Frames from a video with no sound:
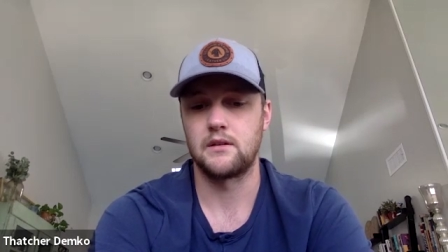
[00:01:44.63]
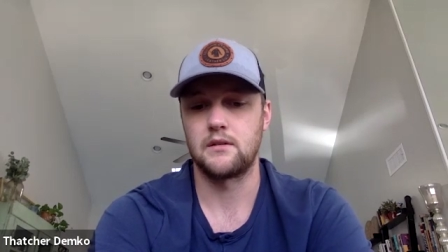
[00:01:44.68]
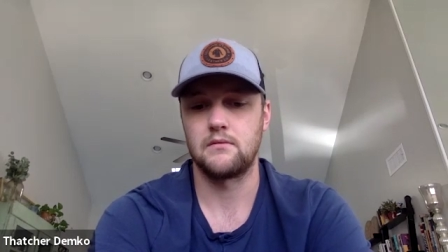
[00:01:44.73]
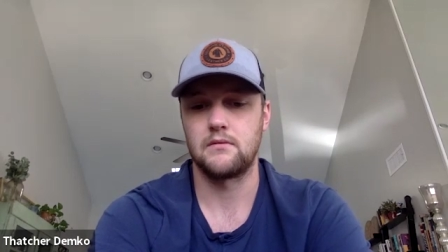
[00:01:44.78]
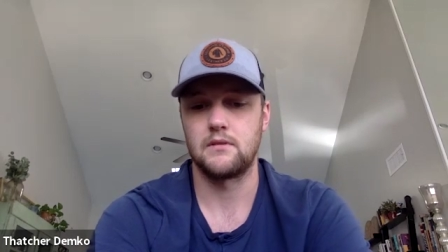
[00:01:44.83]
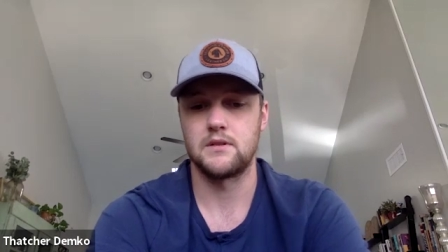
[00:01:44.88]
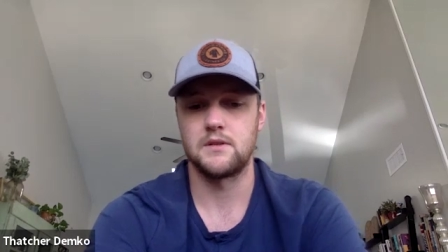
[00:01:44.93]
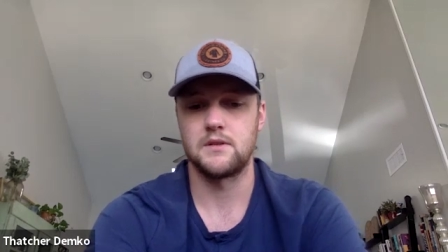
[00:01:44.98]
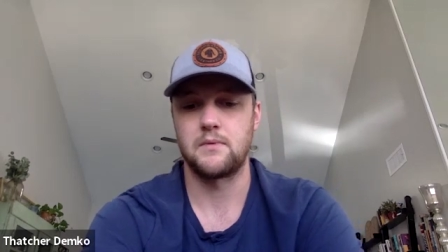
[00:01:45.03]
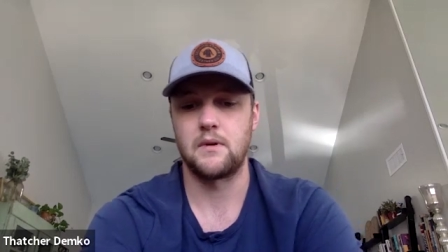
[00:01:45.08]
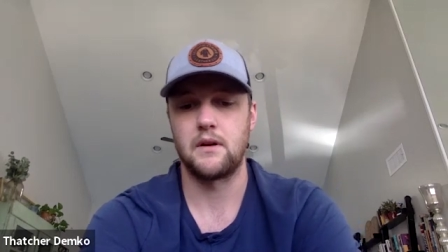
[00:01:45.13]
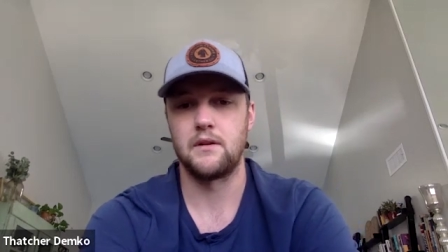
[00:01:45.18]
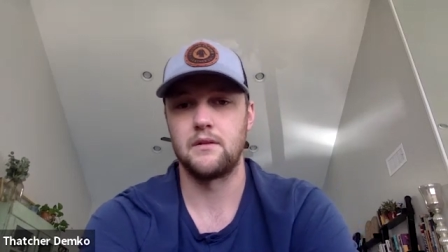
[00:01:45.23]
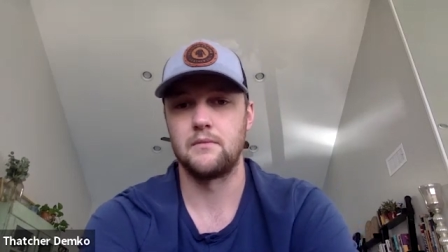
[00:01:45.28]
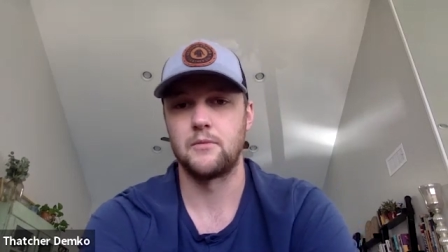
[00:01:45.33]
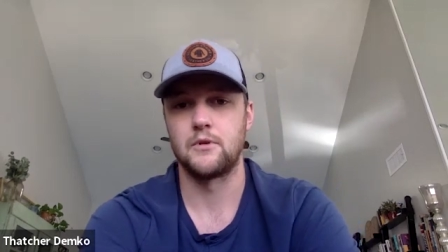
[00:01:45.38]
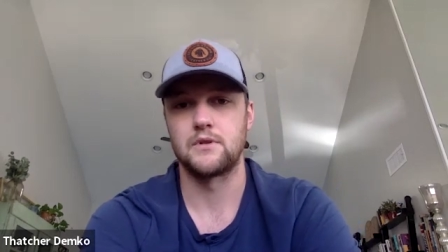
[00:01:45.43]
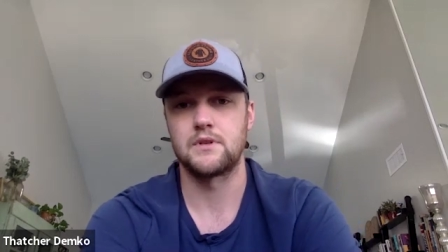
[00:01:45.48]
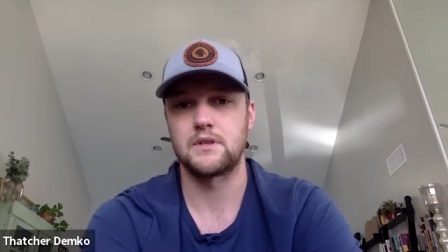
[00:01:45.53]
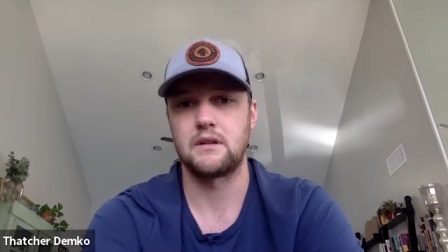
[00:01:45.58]
this is probably the
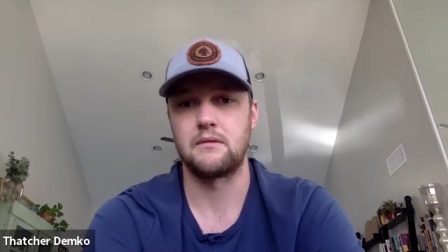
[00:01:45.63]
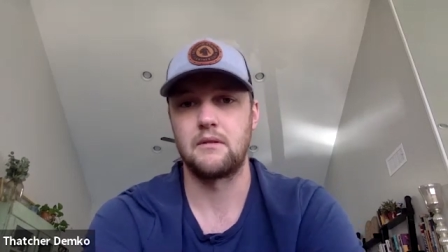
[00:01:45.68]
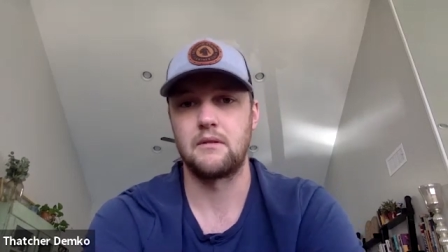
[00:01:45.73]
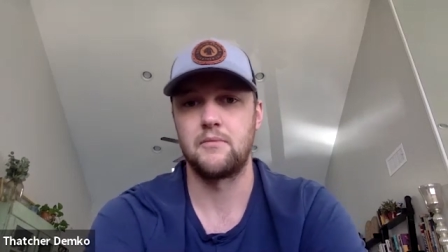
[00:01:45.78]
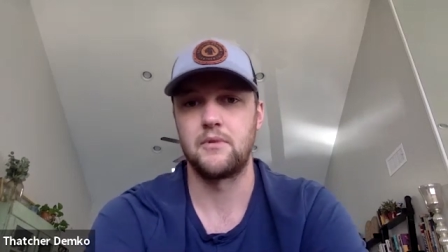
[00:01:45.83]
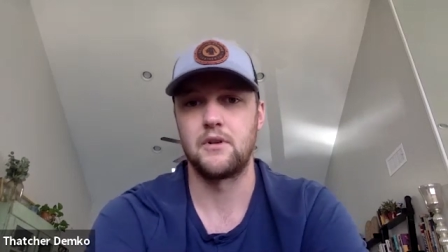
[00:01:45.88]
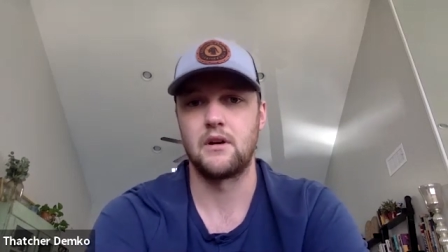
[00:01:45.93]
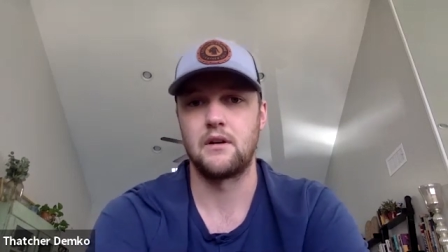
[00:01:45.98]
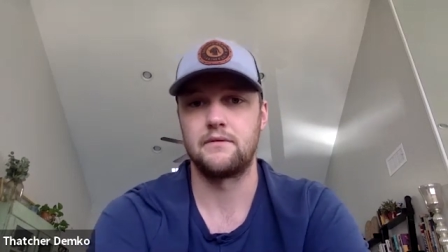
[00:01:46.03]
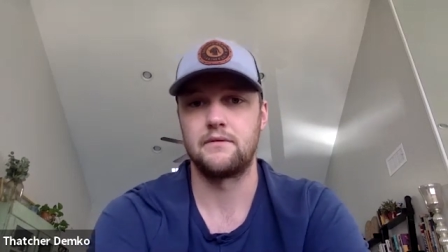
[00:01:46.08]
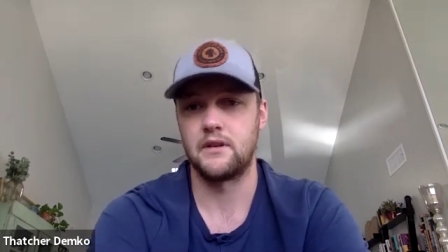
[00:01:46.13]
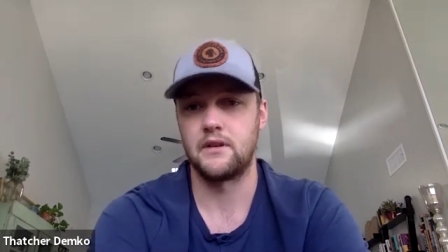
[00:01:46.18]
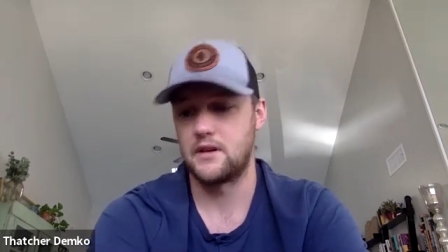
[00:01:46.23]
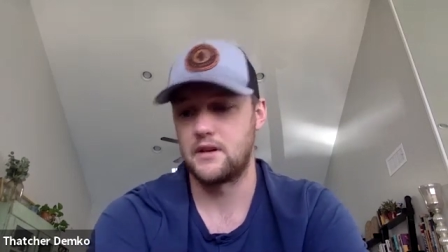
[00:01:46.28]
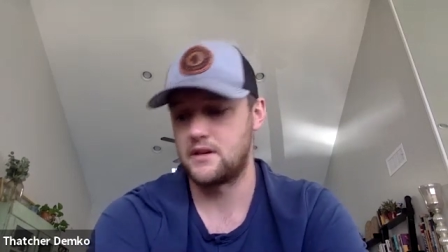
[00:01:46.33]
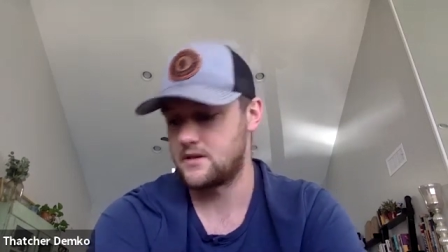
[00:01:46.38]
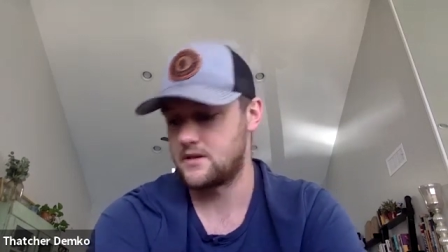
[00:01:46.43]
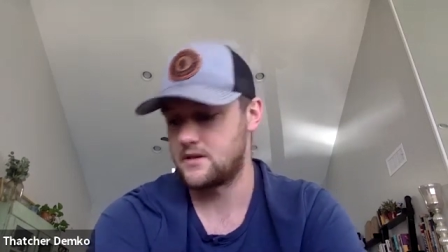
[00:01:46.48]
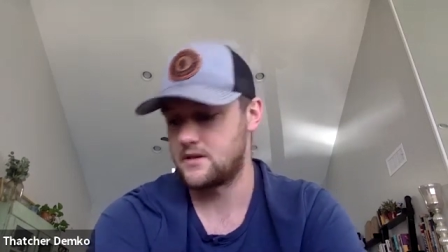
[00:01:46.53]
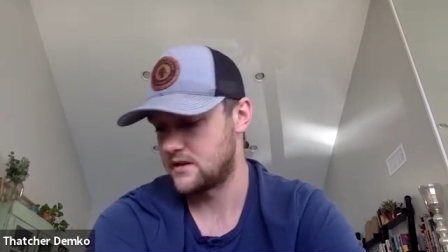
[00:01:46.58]
most time I've been off the
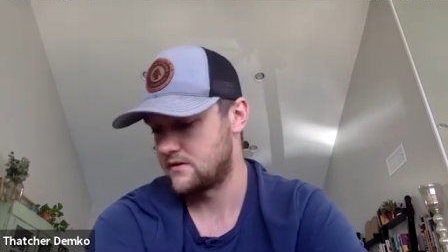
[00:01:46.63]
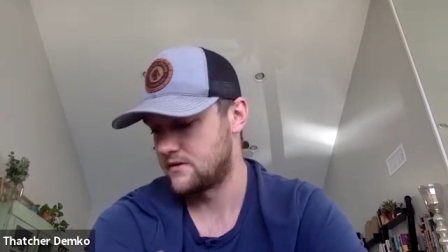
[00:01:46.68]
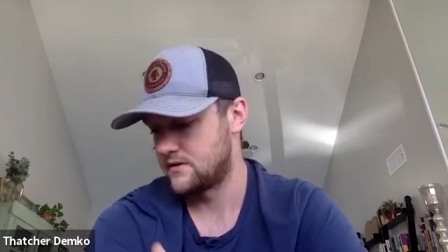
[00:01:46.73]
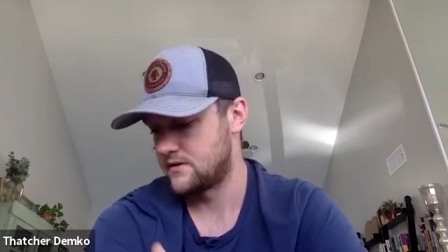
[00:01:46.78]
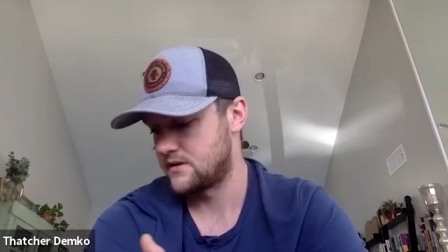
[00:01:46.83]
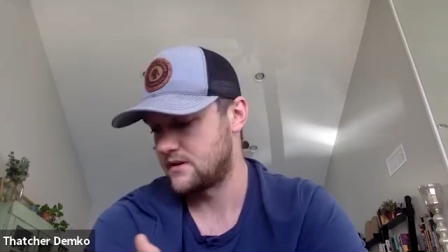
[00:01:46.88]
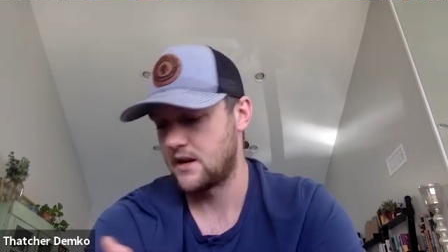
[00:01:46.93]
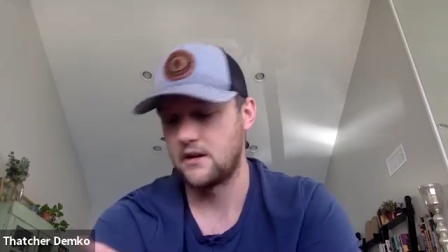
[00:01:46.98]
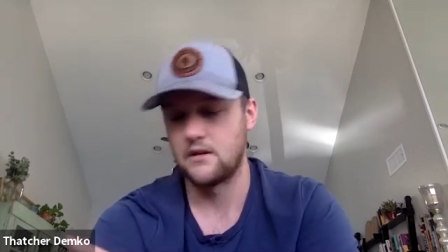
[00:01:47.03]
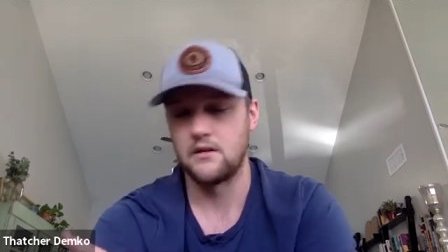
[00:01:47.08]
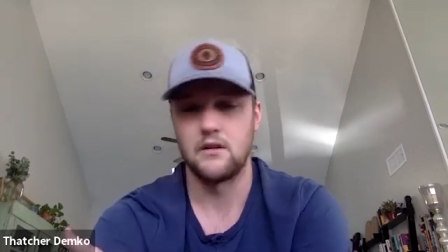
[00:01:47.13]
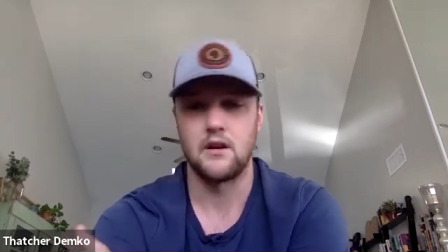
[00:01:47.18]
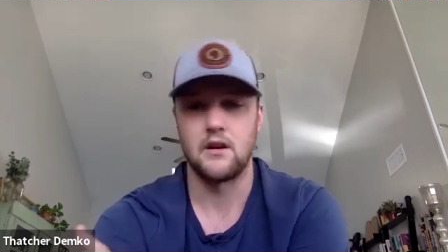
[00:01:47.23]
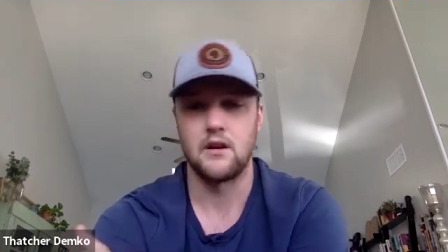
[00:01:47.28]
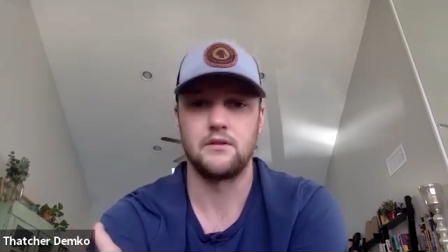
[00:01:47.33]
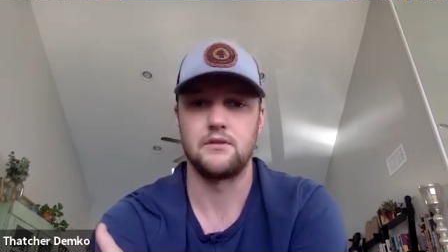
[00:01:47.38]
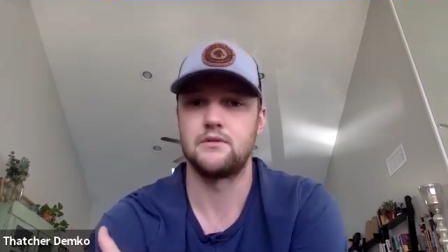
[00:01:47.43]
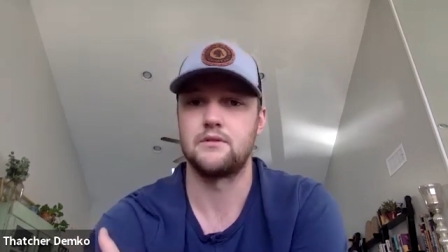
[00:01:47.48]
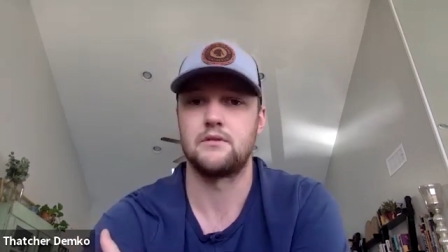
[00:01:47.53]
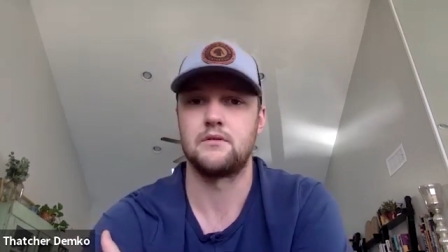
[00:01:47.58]
ice since I was eight or nine
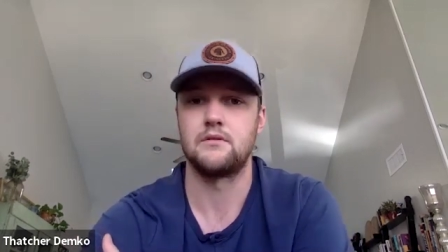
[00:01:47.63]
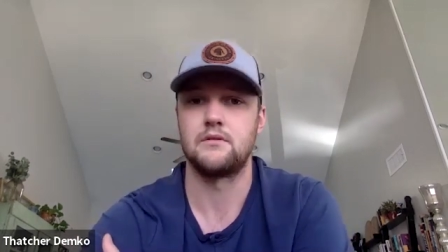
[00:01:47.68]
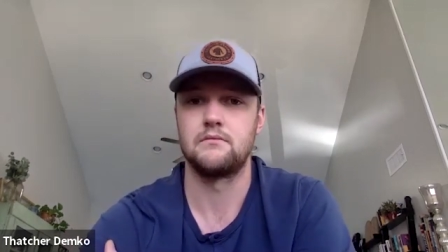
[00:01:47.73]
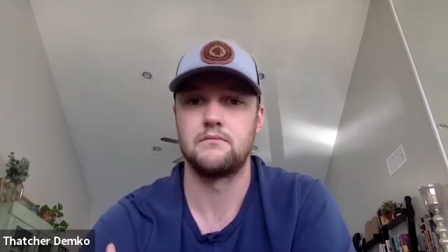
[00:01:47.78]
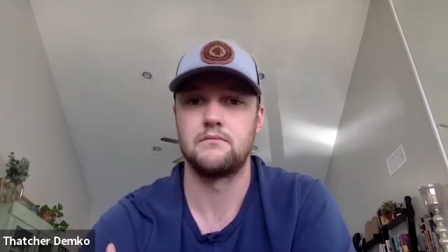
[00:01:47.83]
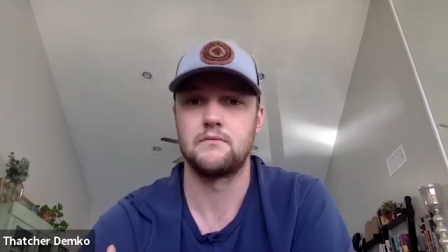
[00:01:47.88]
years old.